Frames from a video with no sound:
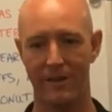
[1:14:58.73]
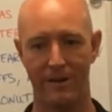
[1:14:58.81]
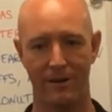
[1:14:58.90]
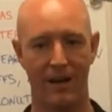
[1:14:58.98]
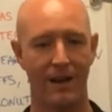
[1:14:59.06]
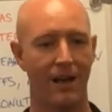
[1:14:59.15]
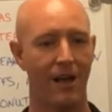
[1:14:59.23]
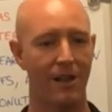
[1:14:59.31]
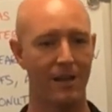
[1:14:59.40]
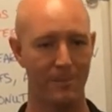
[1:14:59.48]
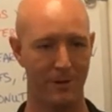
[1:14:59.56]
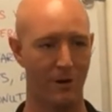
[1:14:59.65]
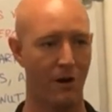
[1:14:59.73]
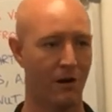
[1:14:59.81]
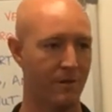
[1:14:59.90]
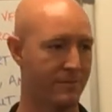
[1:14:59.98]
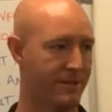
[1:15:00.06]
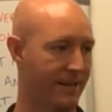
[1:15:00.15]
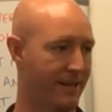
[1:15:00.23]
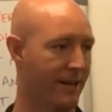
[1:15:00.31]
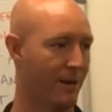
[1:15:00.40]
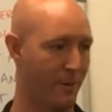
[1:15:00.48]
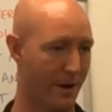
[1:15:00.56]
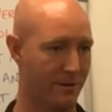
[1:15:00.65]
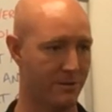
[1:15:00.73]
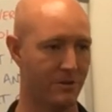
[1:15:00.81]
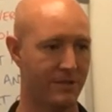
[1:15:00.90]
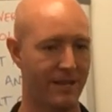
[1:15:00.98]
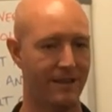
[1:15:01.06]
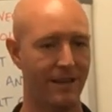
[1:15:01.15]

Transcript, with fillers: that got all up in arms that chiropractors were saying